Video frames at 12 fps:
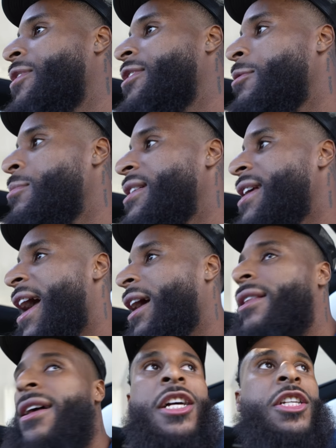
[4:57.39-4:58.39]
So much
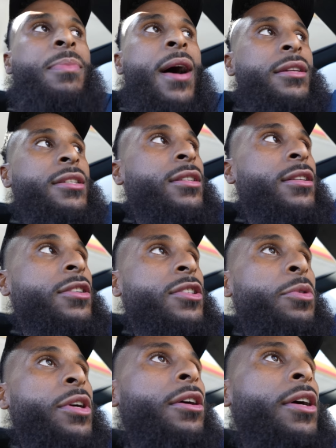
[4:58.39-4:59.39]
alkaline spots and stuff,
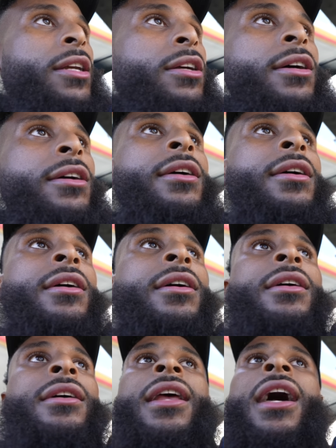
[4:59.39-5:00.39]
so we gonna end up
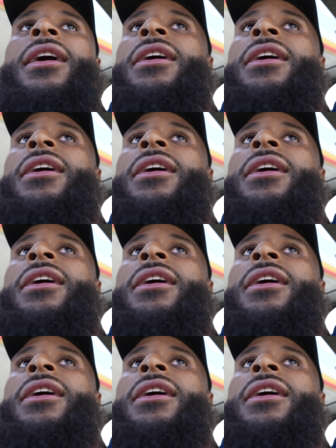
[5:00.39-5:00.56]
that